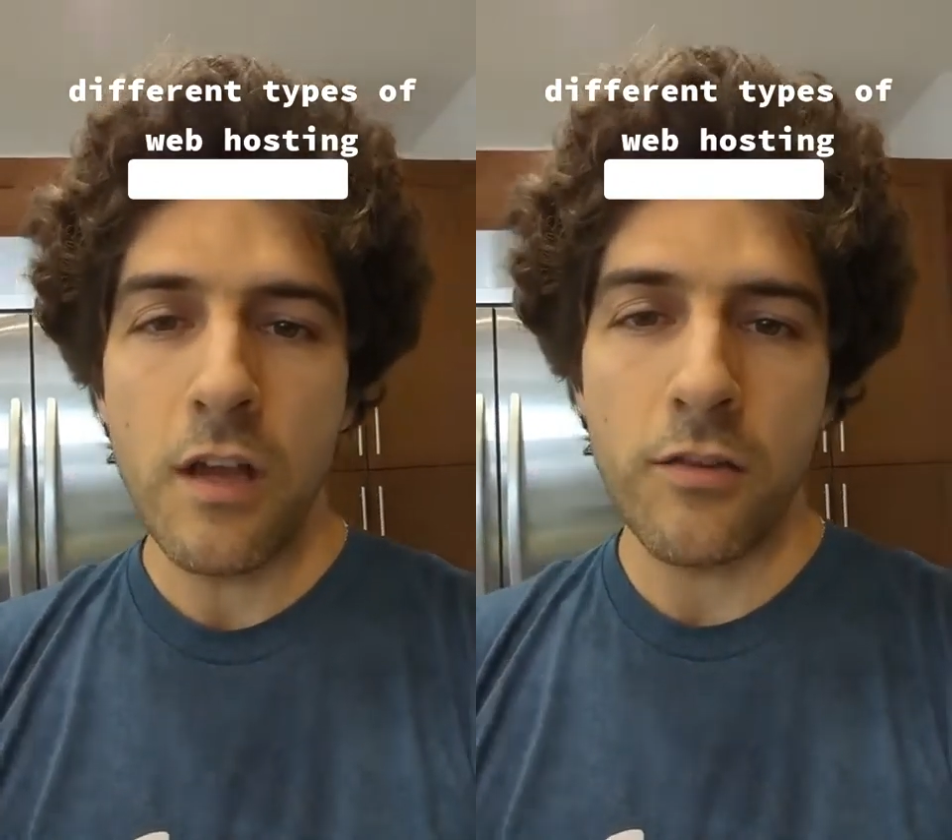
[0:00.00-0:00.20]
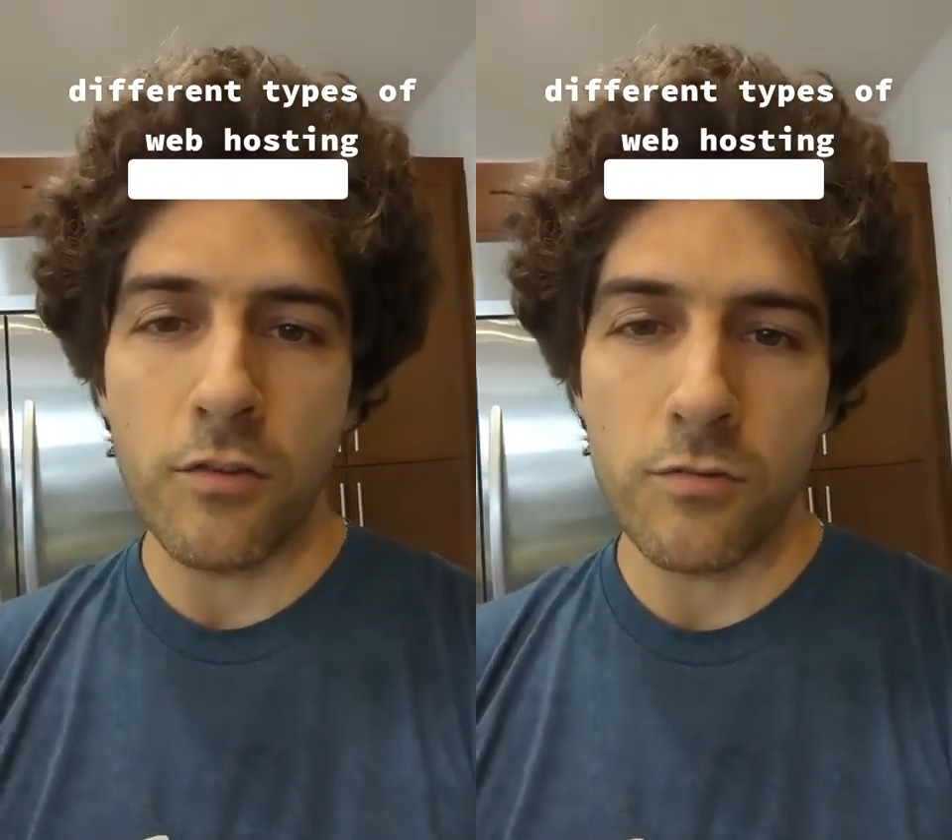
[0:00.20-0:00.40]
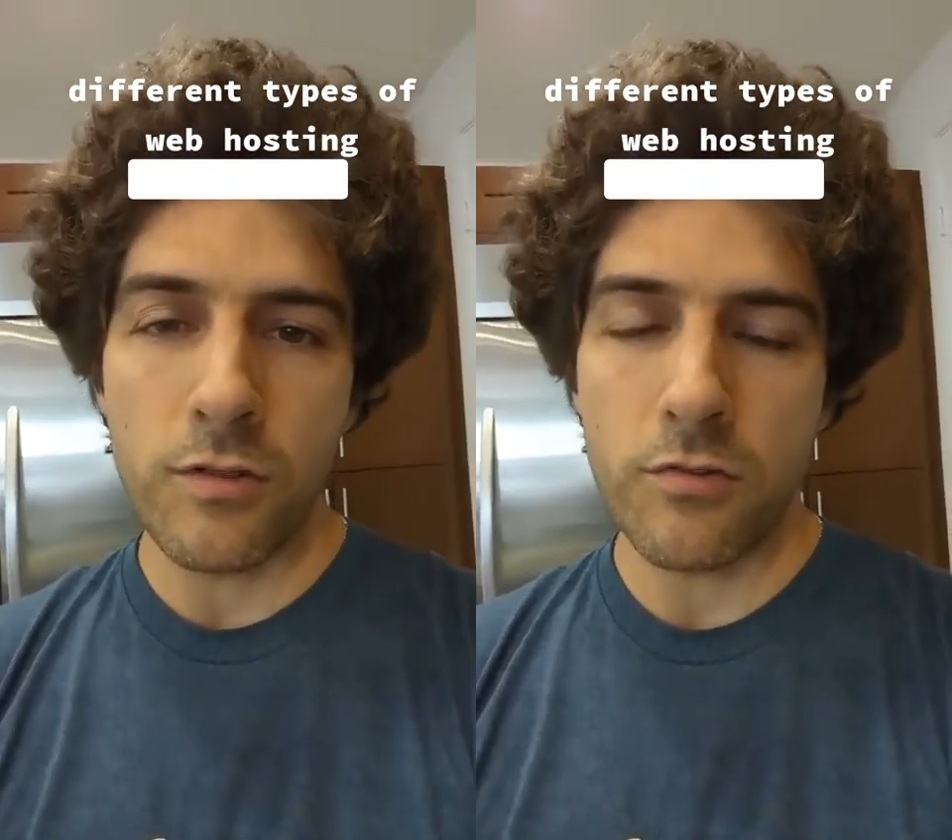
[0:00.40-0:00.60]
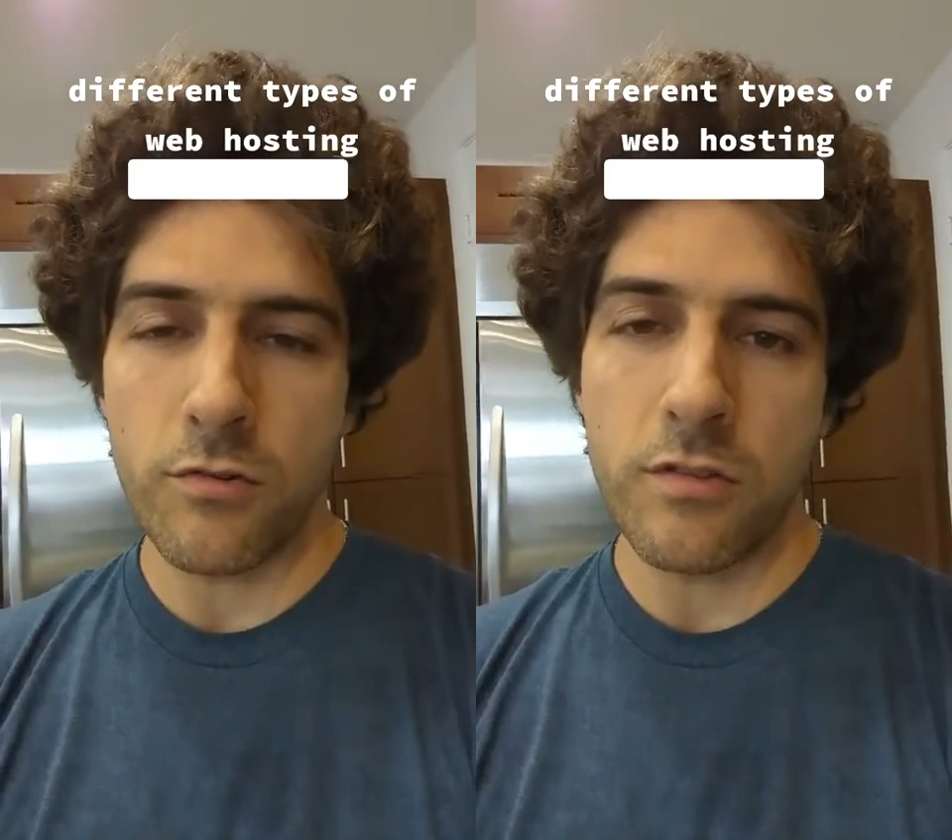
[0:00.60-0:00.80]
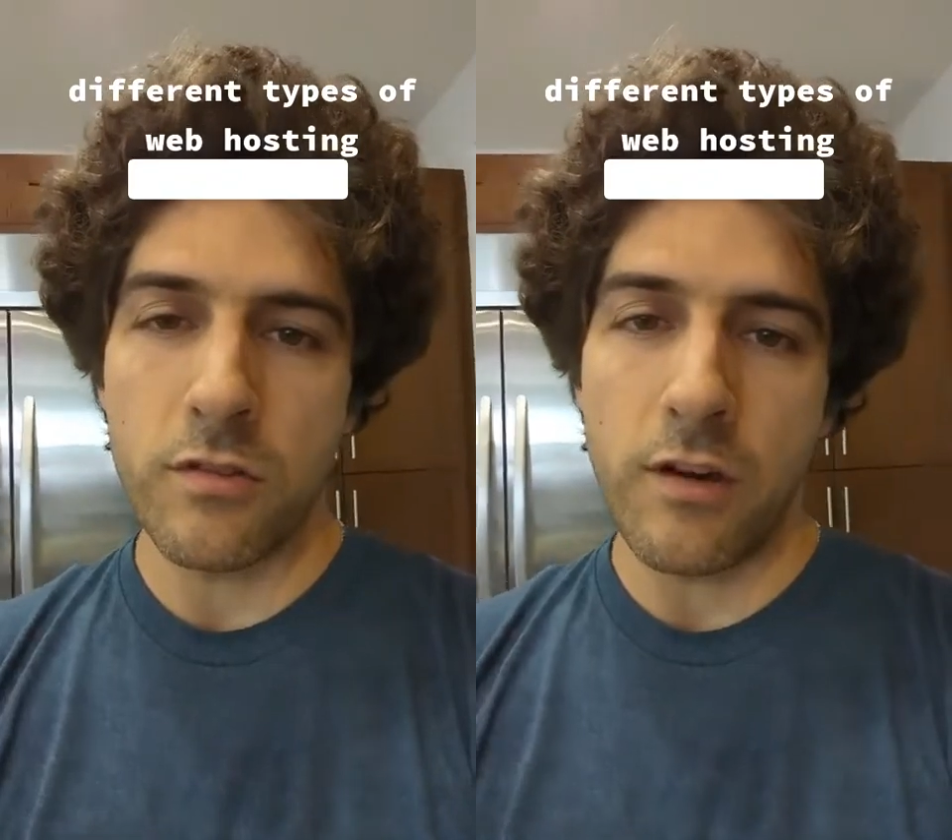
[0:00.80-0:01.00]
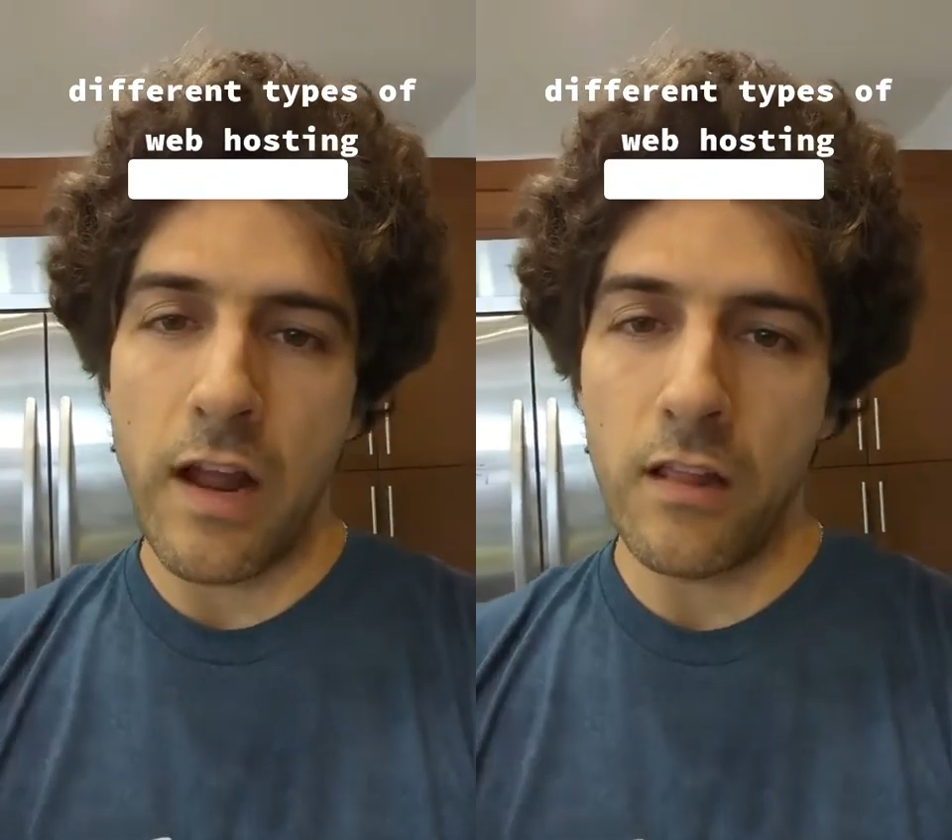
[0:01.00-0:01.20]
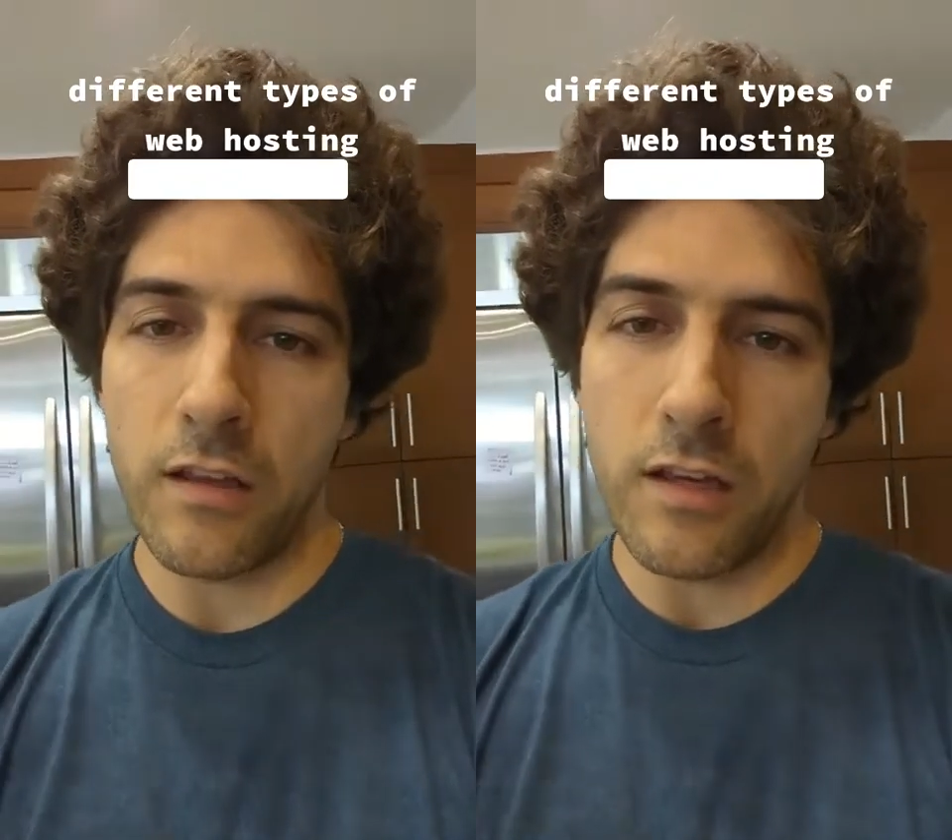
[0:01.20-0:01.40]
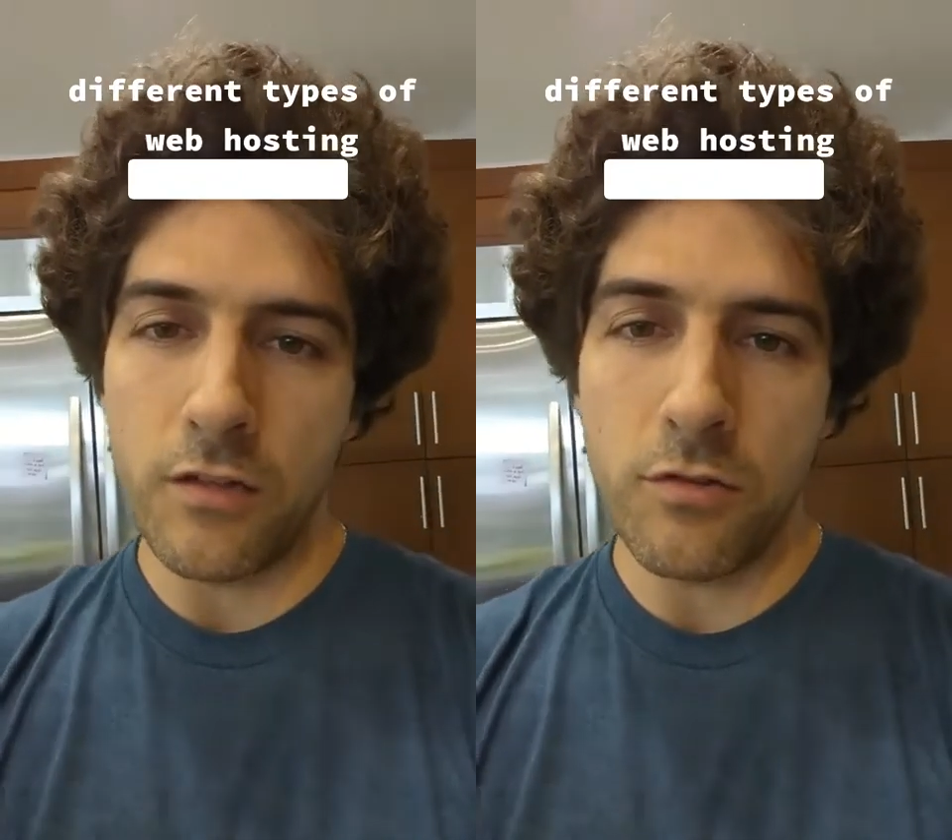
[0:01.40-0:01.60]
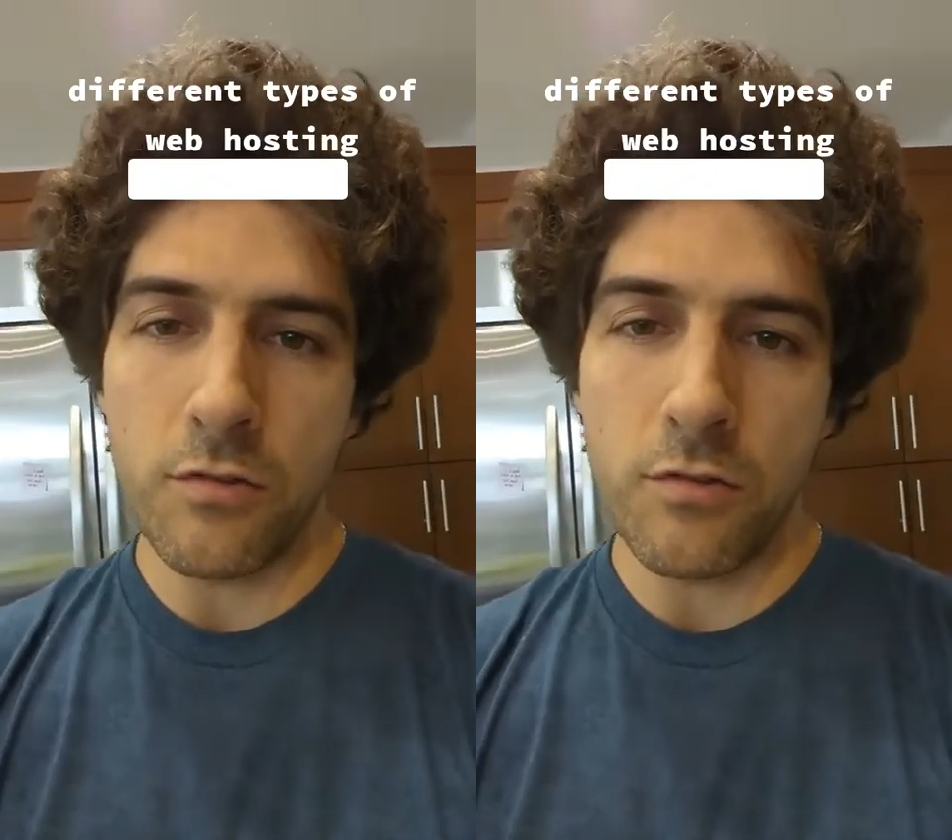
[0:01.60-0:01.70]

those resources are allocated to